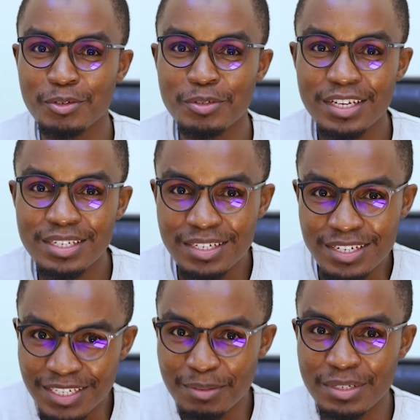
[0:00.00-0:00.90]
You just
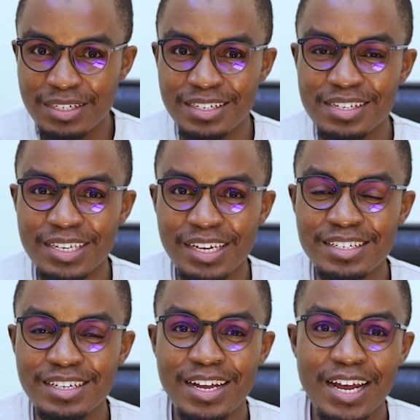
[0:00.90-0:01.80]
trim it
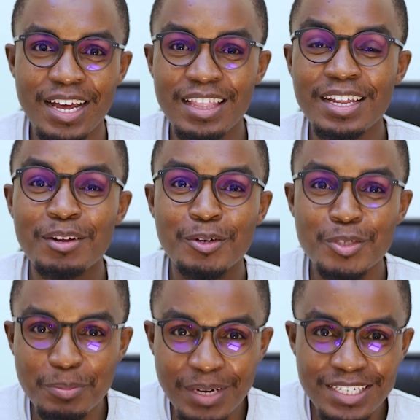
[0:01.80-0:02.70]
inside, and then
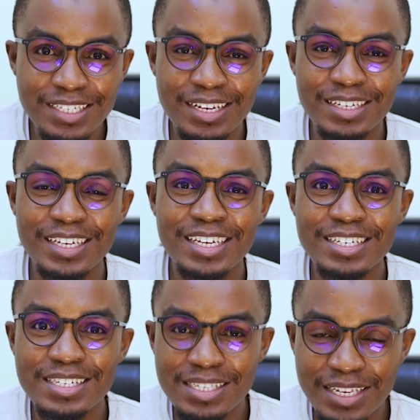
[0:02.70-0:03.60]
automatically
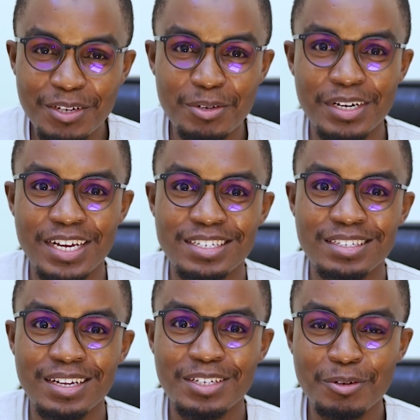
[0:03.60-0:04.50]
it
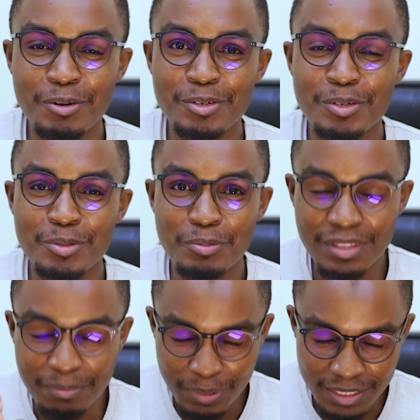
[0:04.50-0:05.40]
synchronizes that audio to
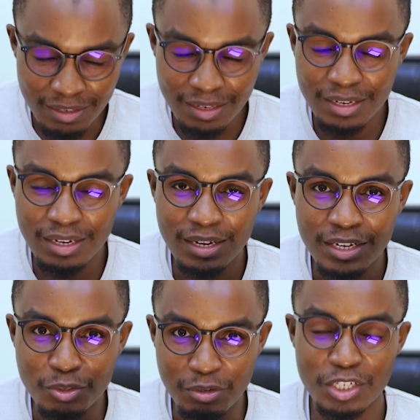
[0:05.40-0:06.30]
the particular
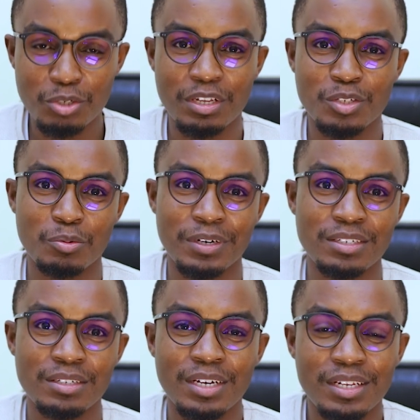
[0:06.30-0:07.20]
duration that you wanted